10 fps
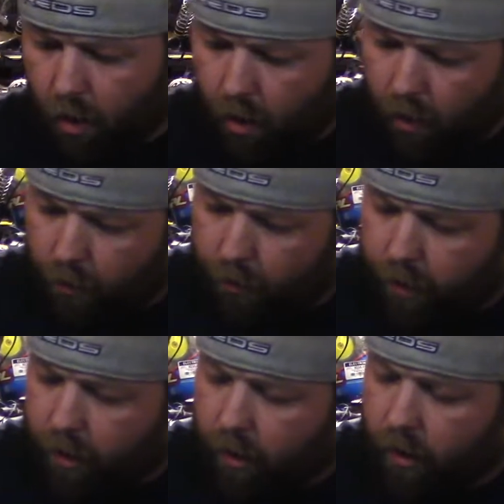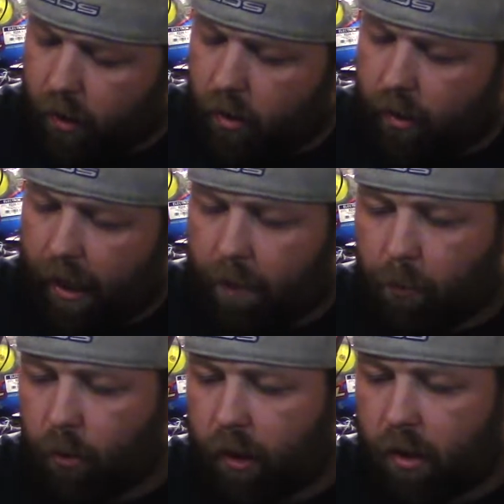The
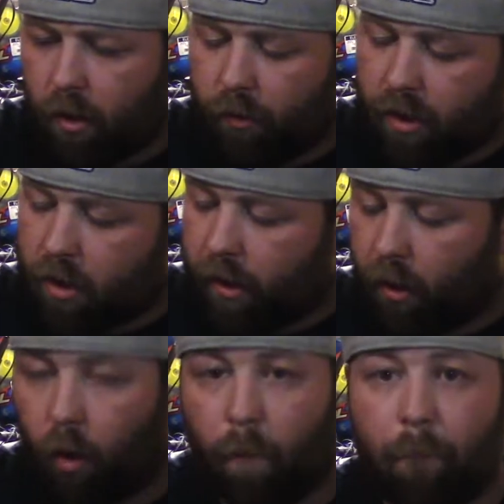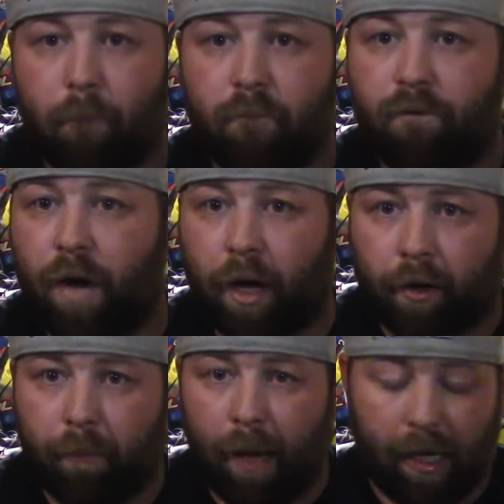camber links on this thing are
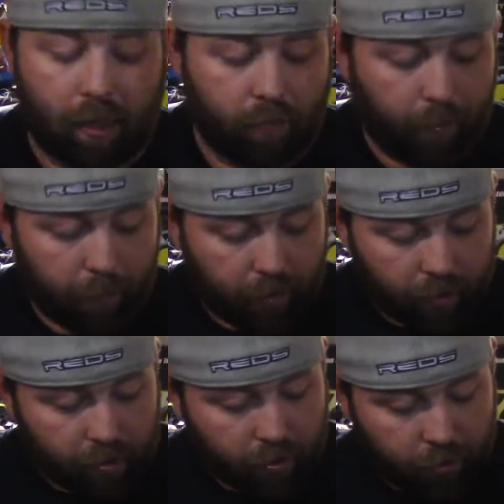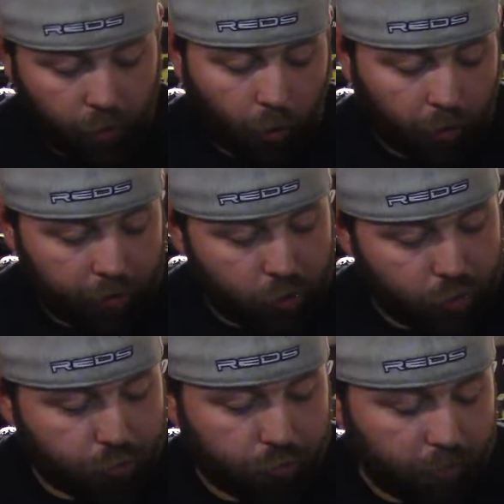very massive. I mean, these things are
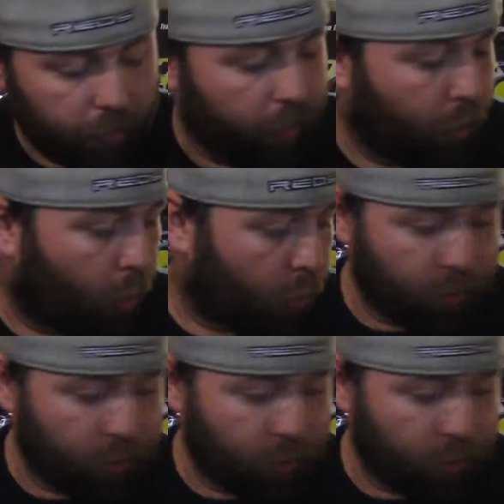extremely large.